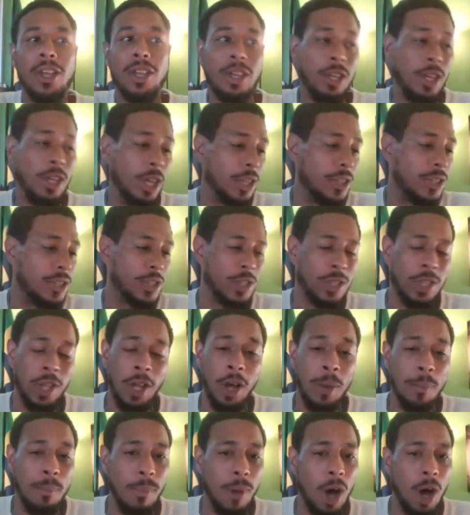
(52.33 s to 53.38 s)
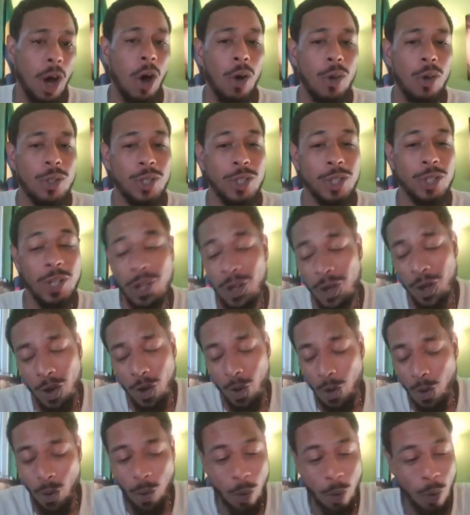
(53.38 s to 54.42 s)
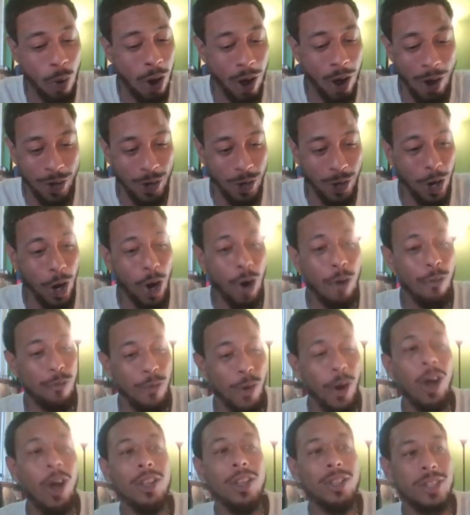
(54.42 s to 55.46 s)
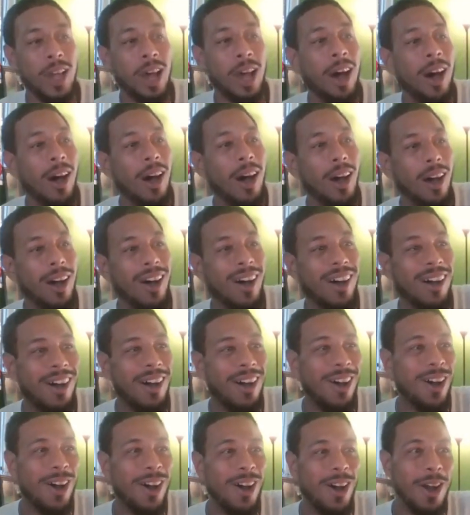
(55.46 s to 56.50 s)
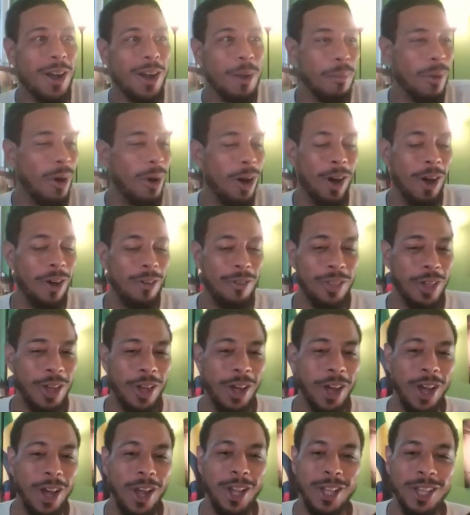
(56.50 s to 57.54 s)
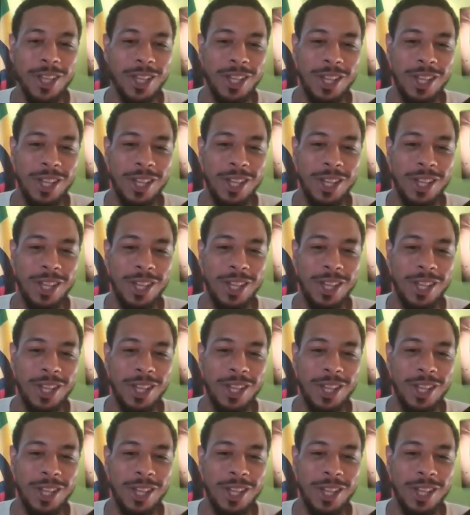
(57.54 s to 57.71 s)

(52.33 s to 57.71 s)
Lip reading: It's the most wonderful time of the